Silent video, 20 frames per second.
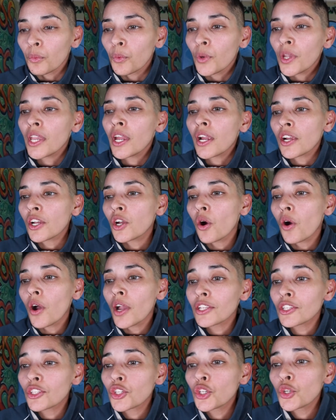We are
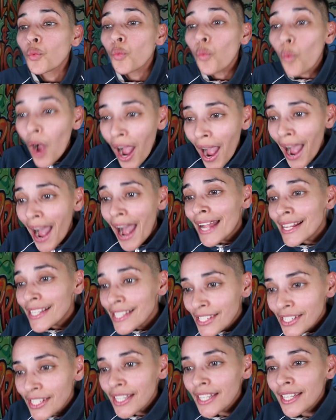going to
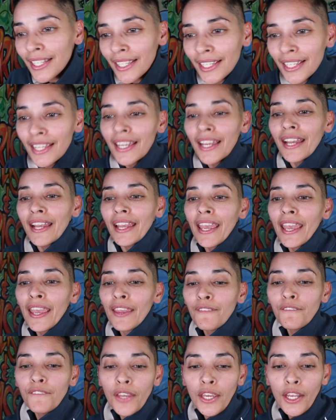watch
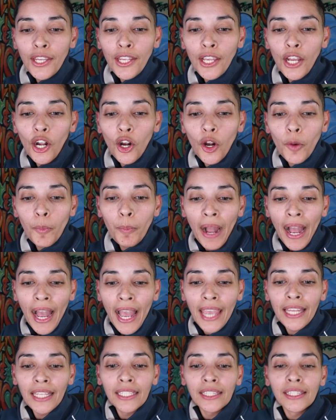a video
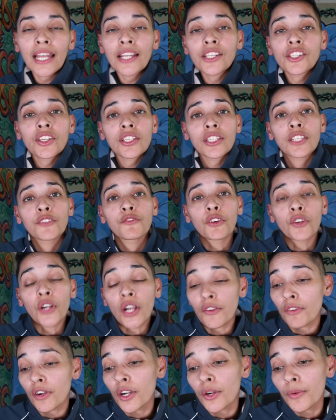by Legend
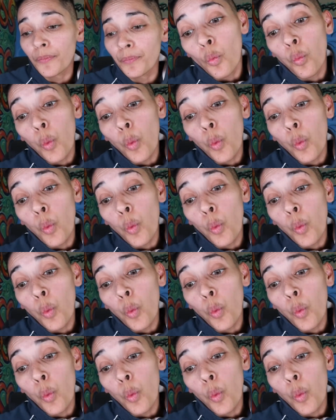Forever.